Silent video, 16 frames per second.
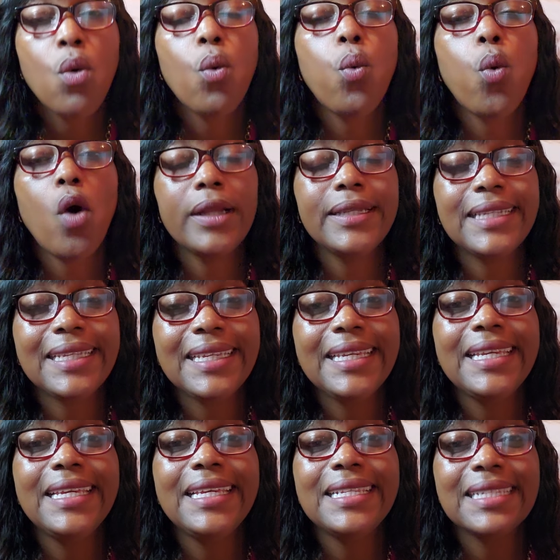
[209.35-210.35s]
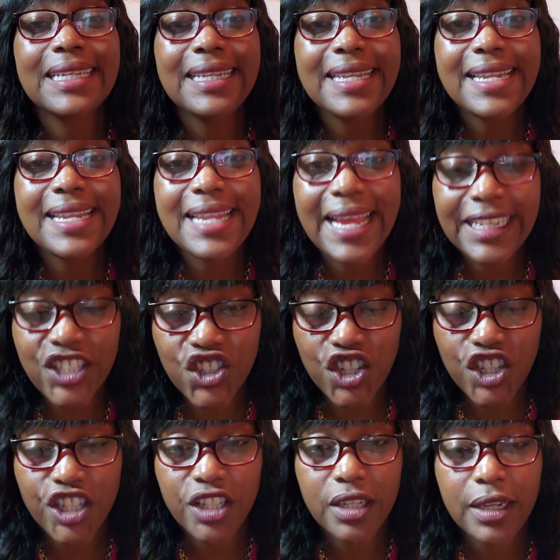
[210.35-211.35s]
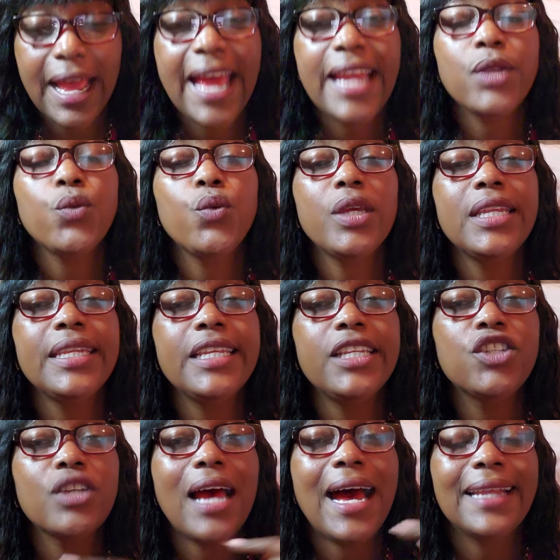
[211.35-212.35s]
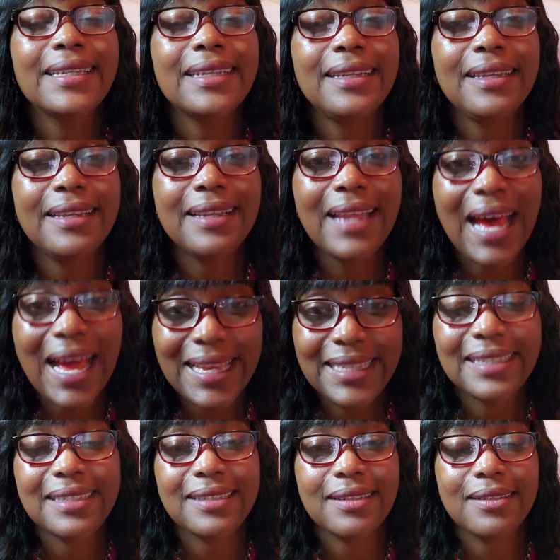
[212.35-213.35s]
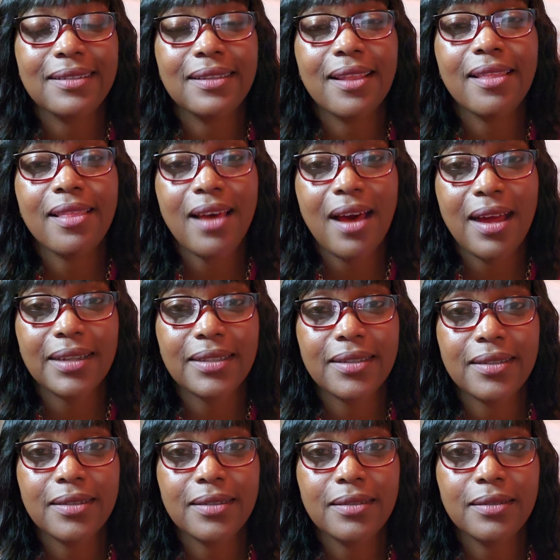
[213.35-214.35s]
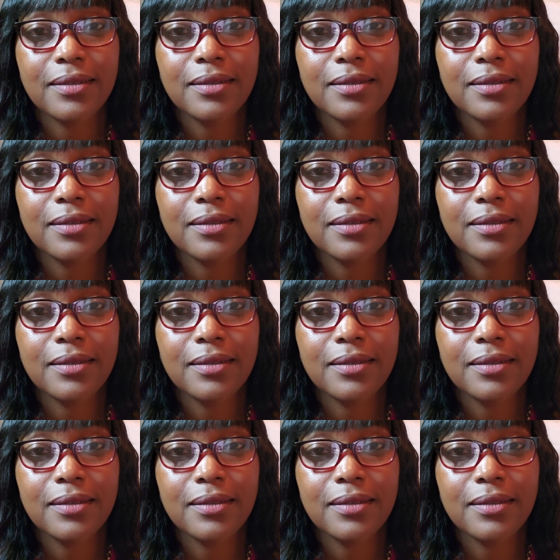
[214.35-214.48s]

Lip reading: What he is alleging, and we need to analyze that